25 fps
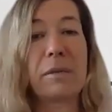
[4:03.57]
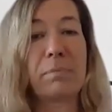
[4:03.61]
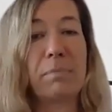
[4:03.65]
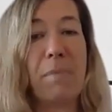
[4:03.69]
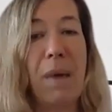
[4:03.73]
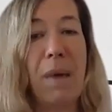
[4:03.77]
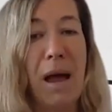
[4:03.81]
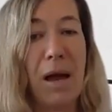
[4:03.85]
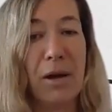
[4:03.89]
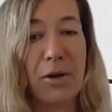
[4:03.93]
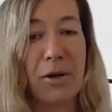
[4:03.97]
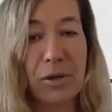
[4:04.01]

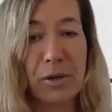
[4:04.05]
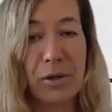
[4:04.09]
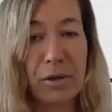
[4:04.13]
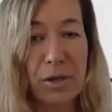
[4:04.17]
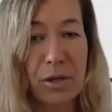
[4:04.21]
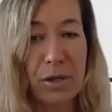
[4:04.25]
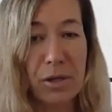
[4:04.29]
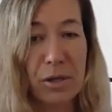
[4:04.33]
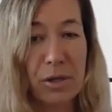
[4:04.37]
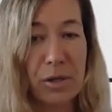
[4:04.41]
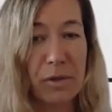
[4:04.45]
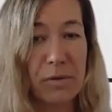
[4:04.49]

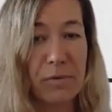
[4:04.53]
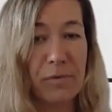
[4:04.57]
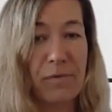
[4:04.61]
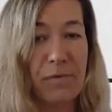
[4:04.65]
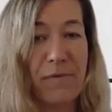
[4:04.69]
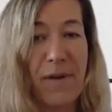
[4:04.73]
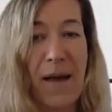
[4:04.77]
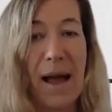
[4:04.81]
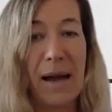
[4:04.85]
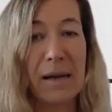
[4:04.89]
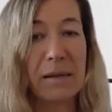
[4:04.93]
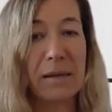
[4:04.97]
much
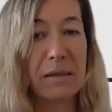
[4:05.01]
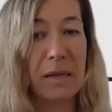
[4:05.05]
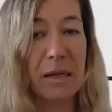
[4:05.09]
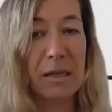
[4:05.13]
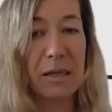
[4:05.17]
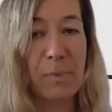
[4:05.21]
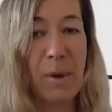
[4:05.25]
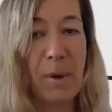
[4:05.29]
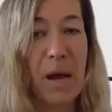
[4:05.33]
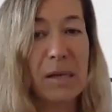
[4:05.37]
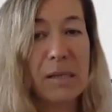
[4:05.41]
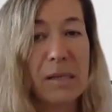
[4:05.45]
facts as
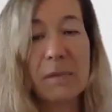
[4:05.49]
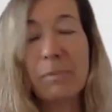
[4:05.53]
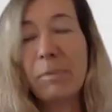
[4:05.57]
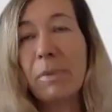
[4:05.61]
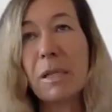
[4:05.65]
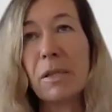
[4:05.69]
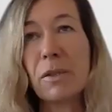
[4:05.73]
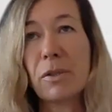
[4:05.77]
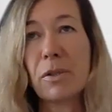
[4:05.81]
possible.